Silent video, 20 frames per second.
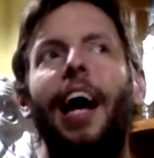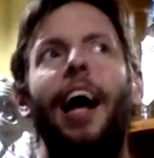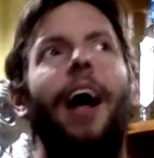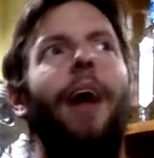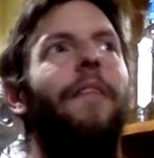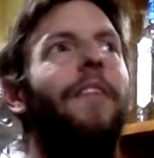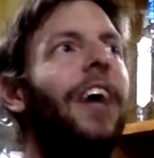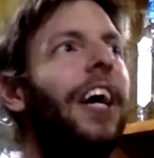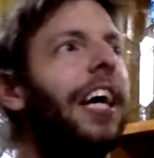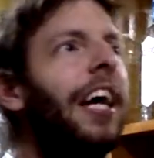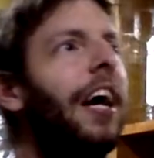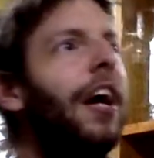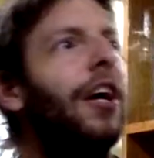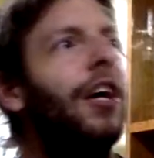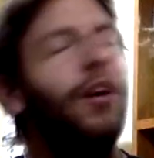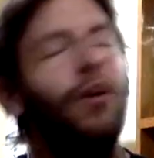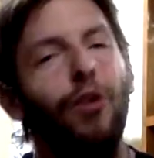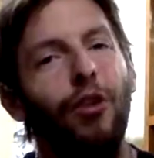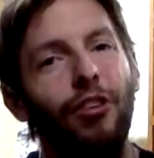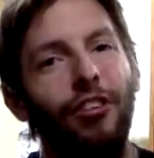I'm like,
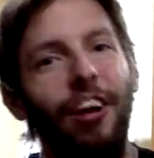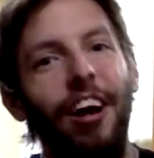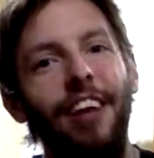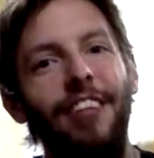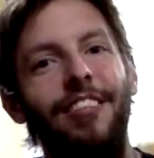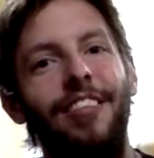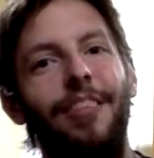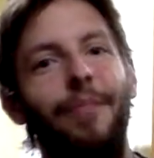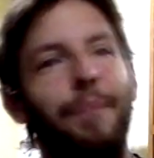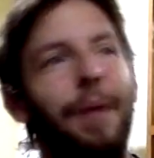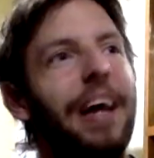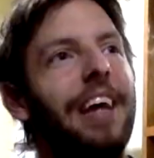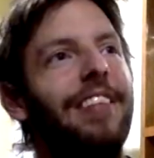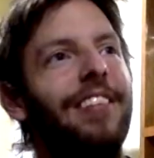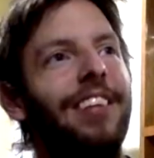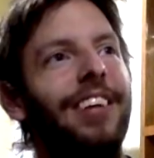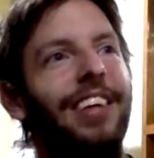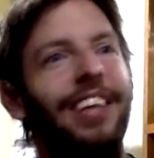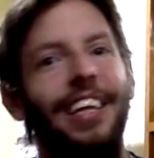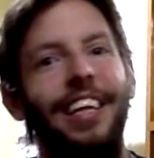you just
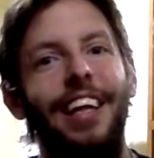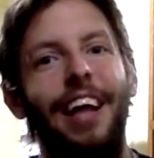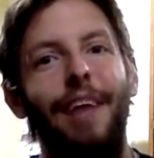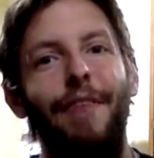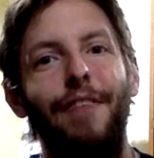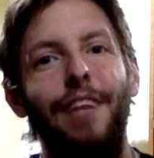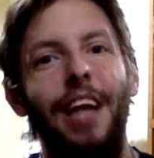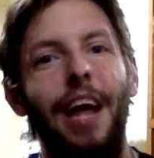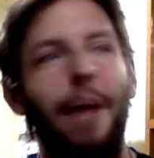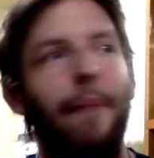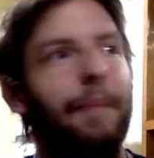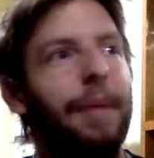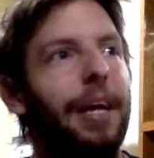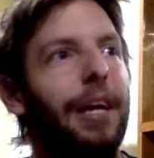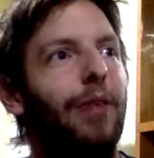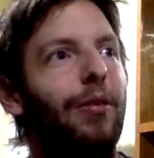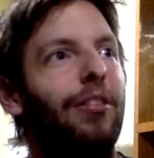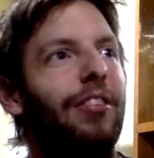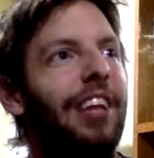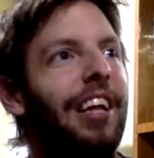basically left it
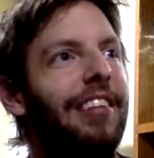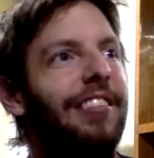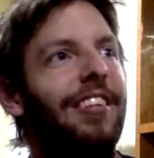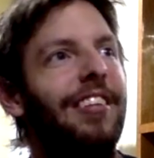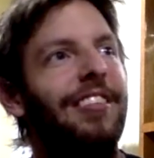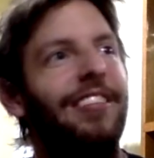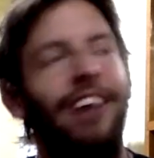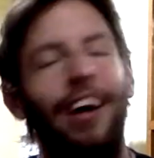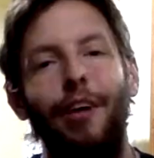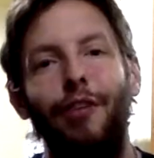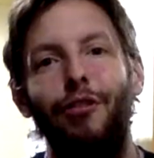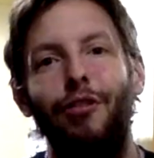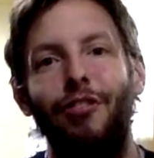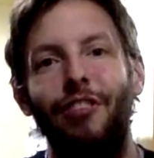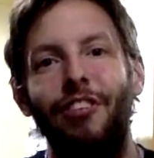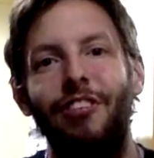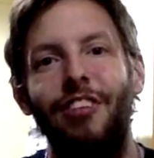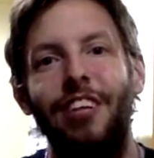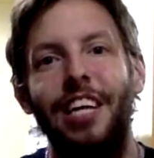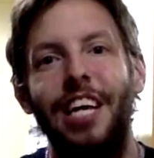ambiguous that since Zeldris
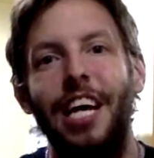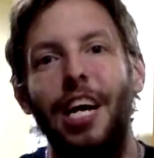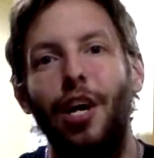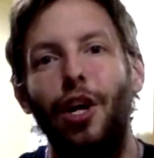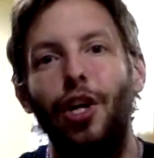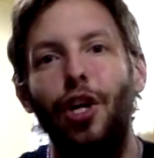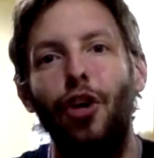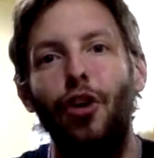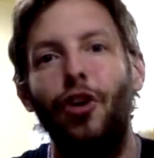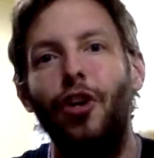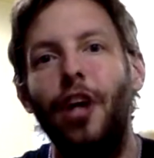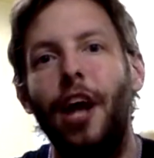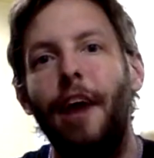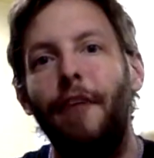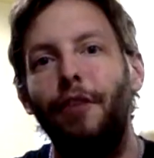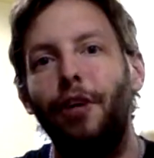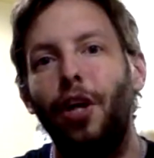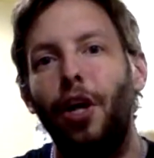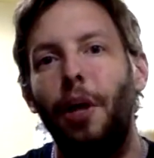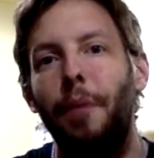isn't here, you're
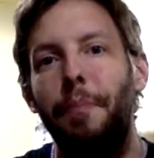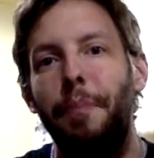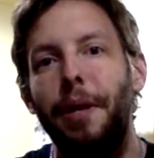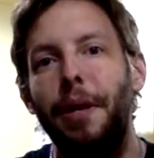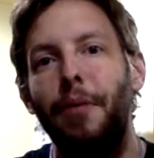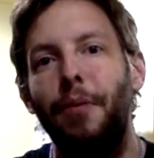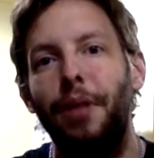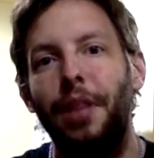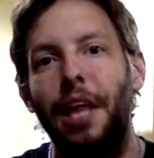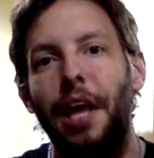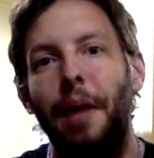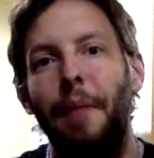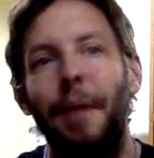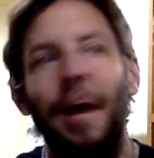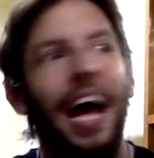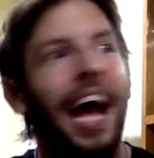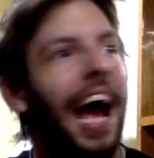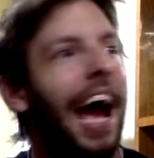never going to be with him.